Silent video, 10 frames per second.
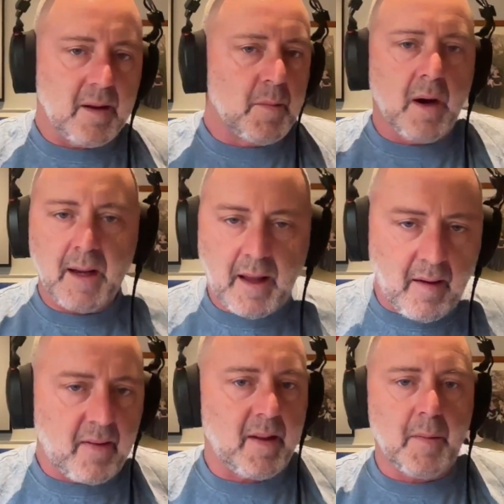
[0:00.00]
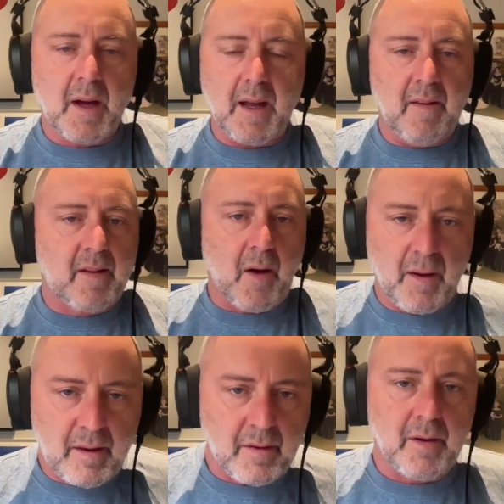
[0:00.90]
that my customer is
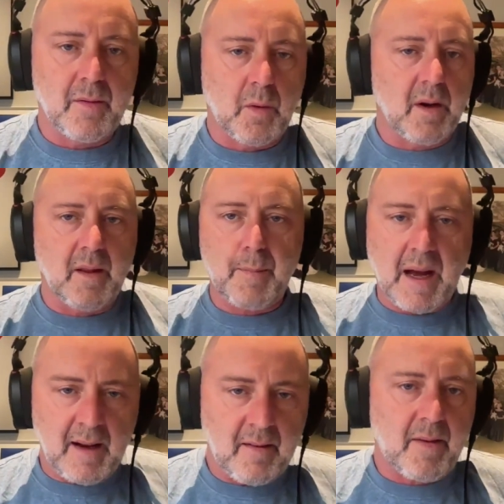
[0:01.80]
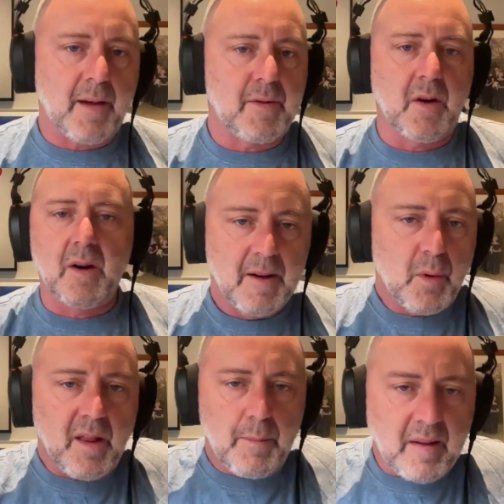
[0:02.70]
going through? What are the pains they've got?
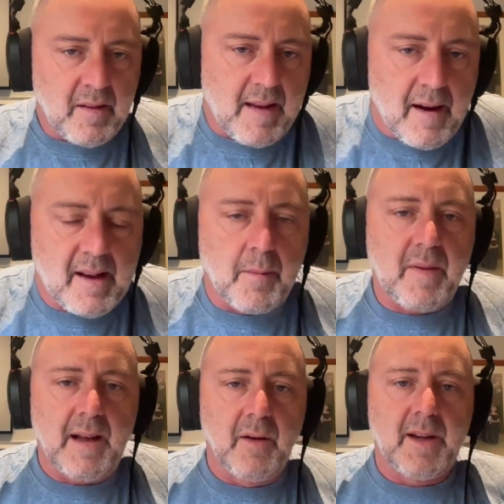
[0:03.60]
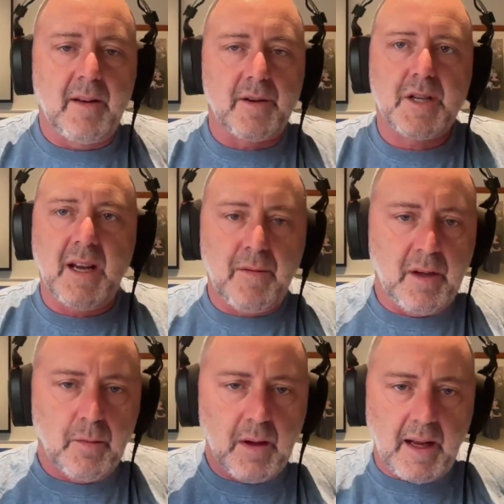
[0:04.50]
What are the business outcomes they're looking to achieve? And
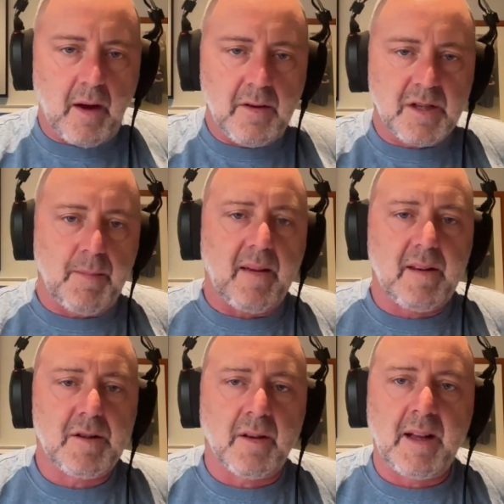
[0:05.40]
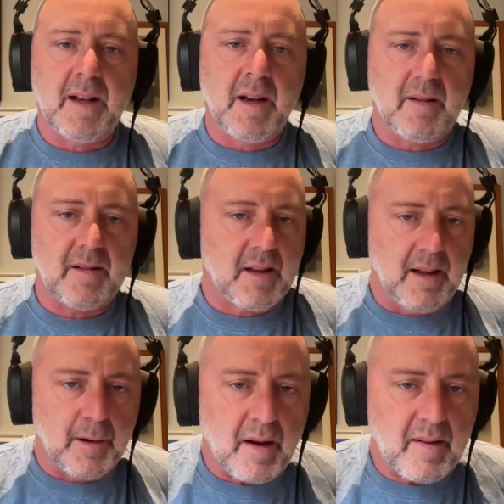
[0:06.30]
you really honed your message on that, and it clearly